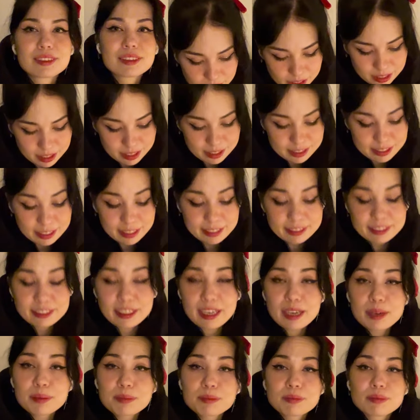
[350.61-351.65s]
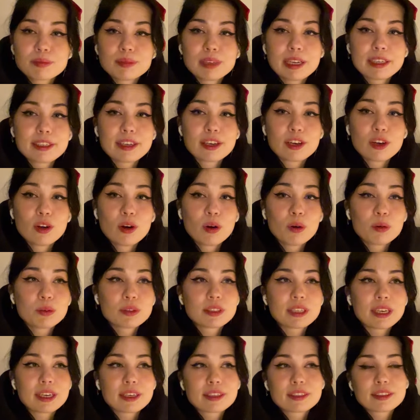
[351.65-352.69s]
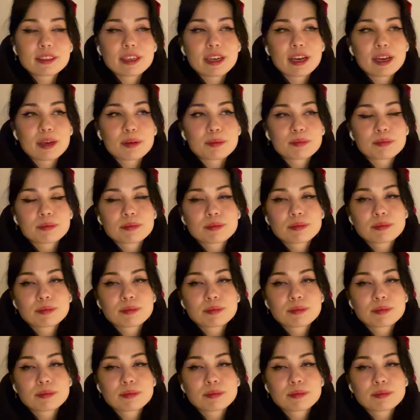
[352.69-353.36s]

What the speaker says: And it takes time. Letting go takes time.